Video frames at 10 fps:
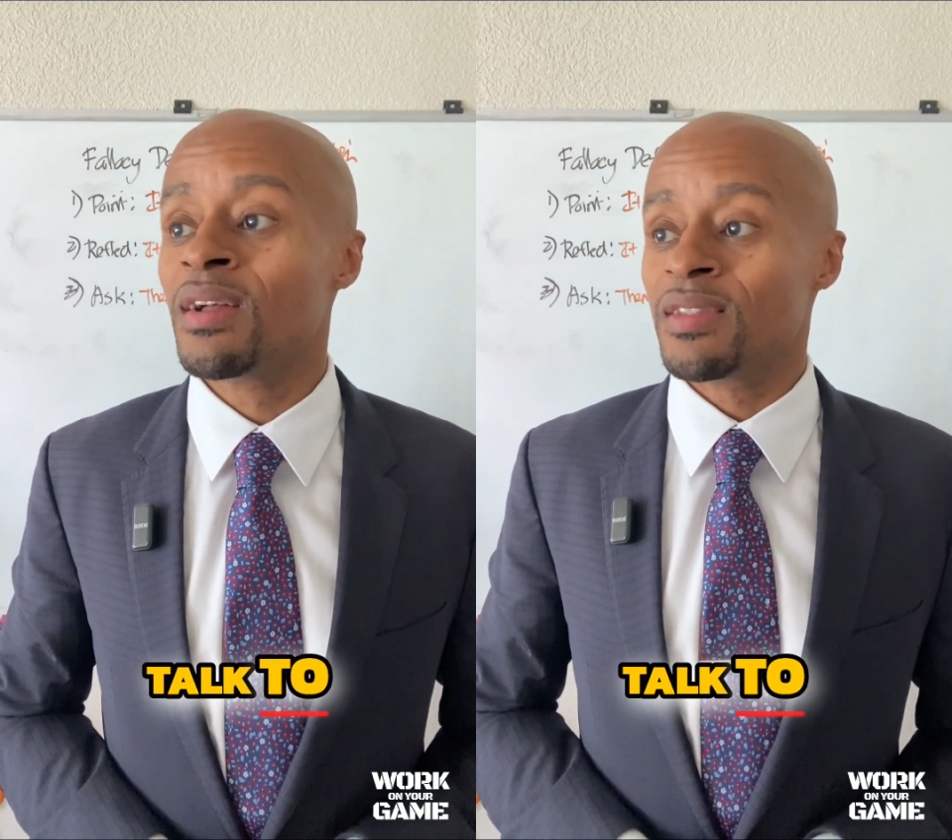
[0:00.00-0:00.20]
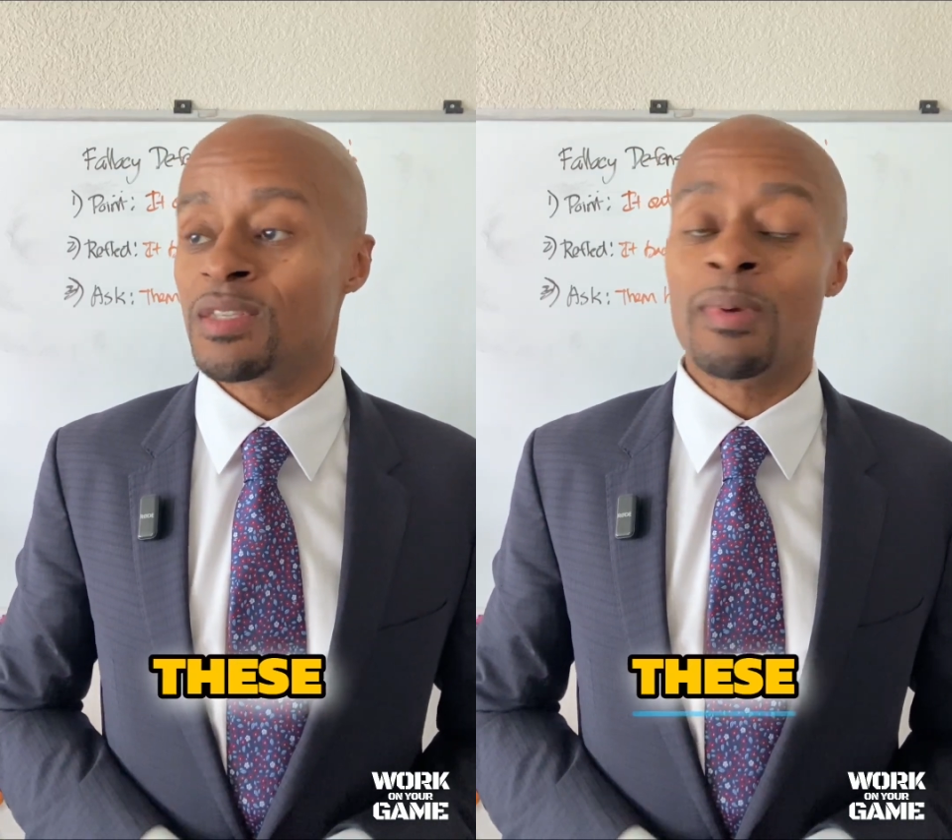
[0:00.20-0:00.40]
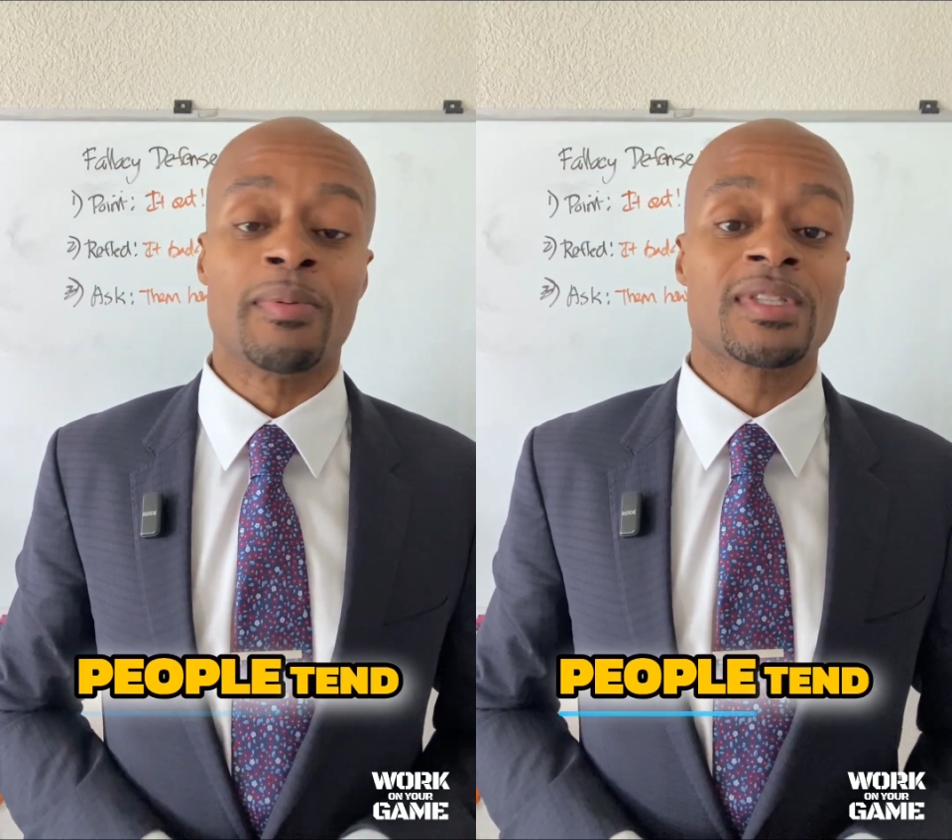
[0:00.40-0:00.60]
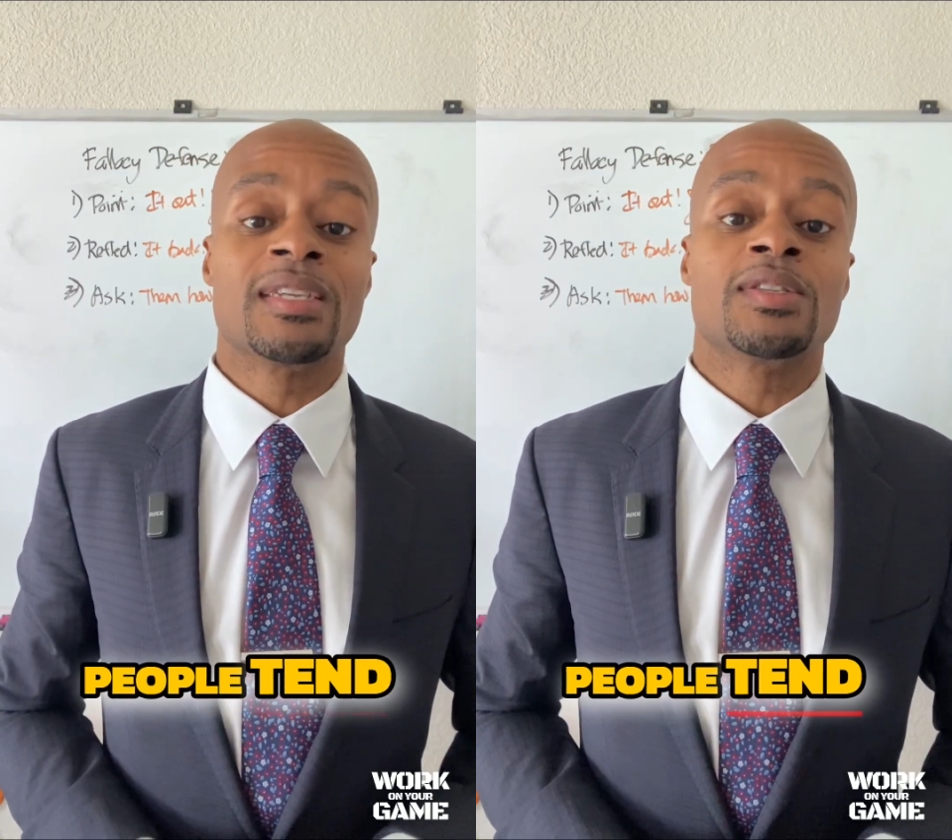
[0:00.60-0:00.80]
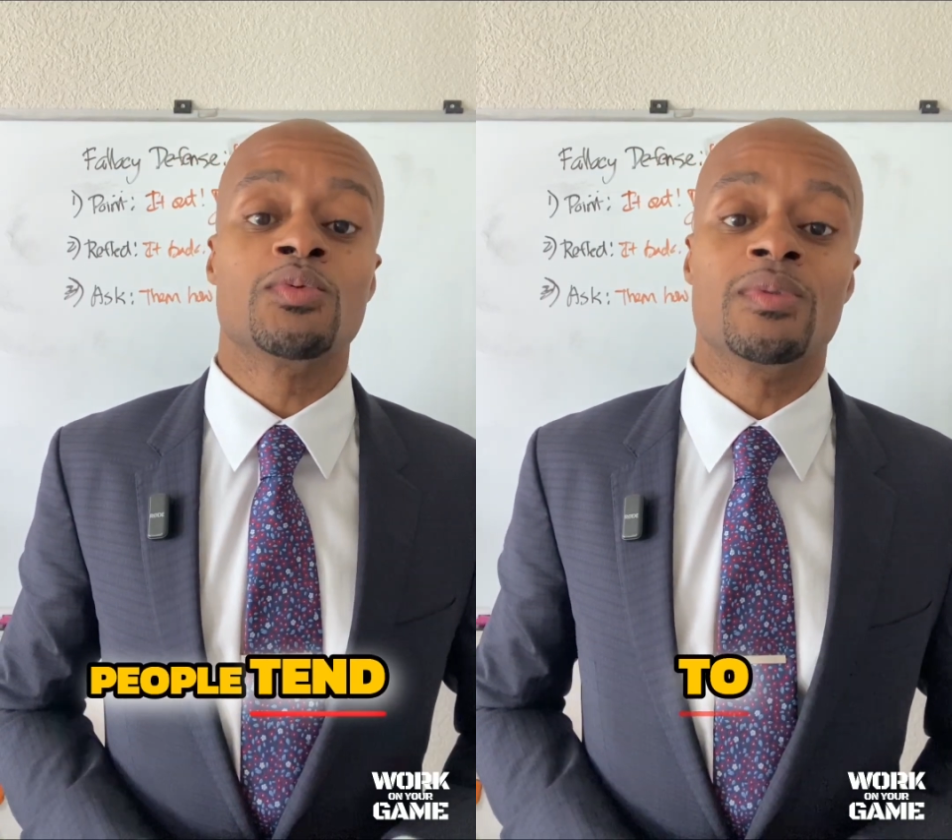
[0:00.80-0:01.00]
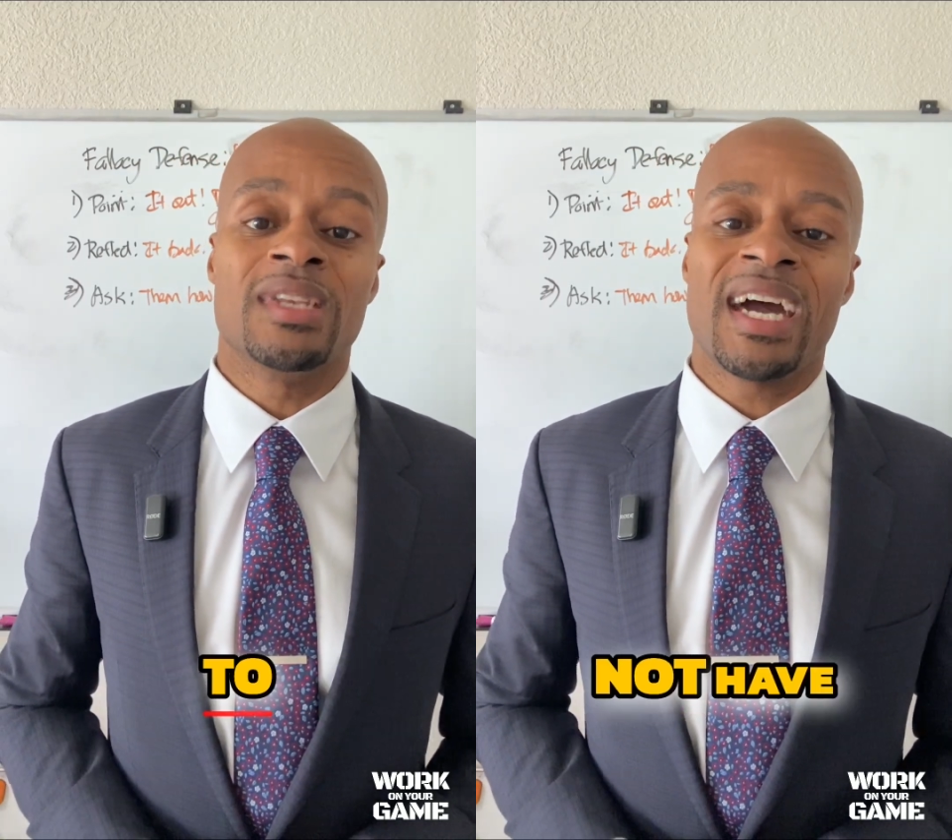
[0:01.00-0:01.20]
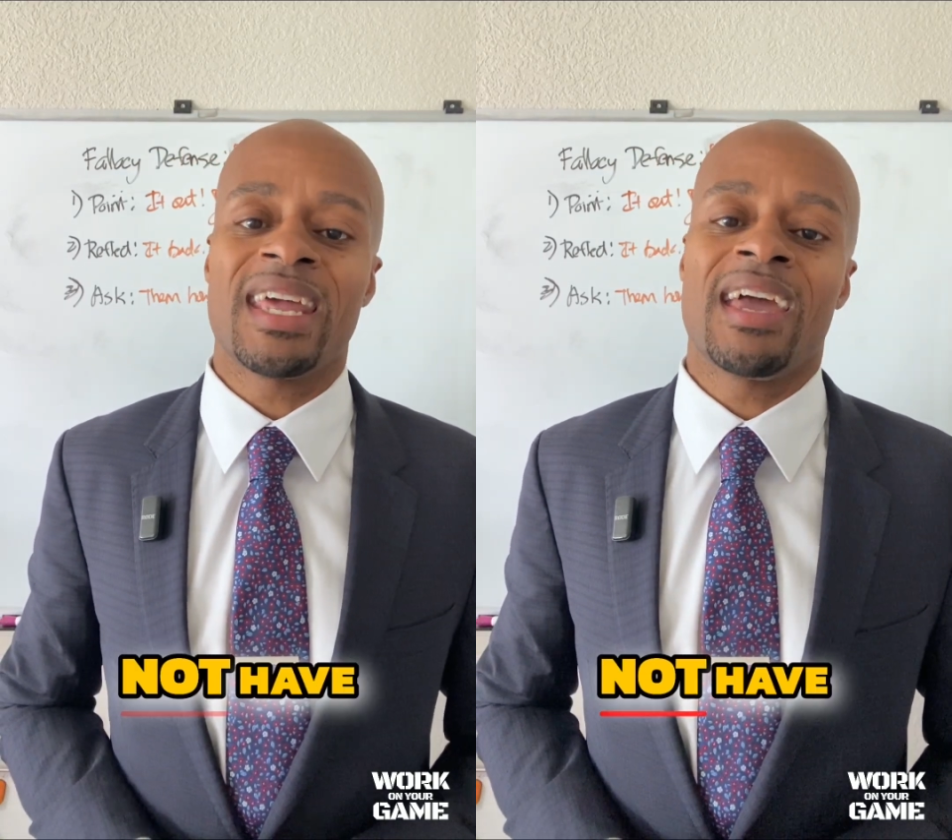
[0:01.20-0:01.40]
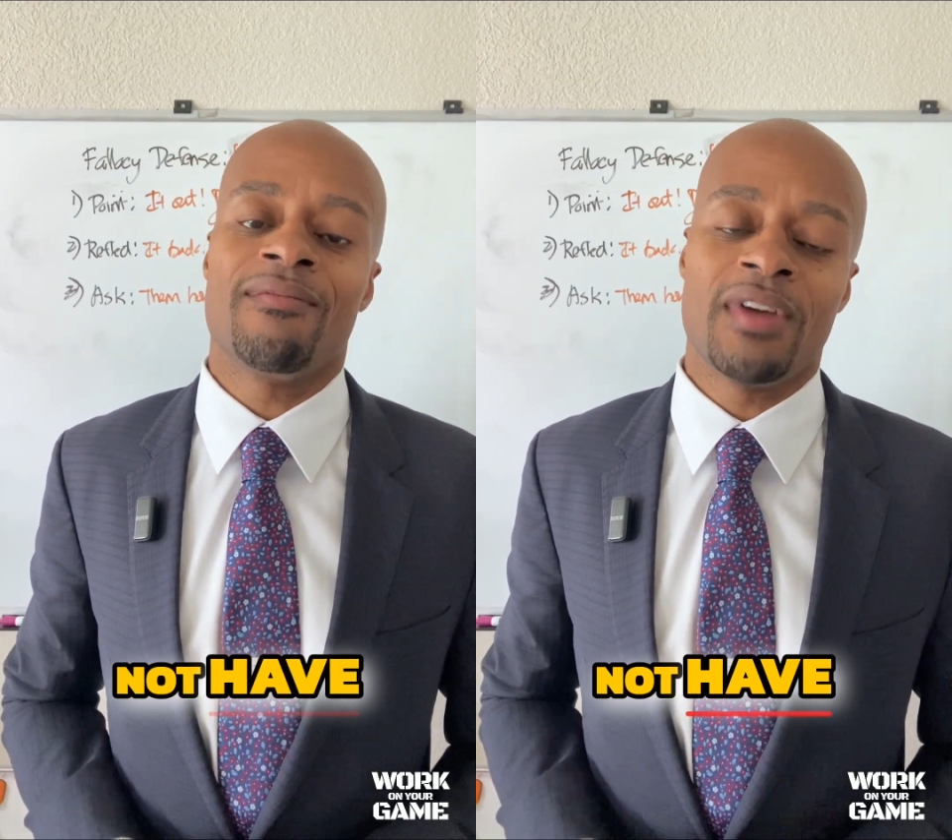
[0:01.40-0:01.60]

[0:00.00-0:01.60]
These people tend to not have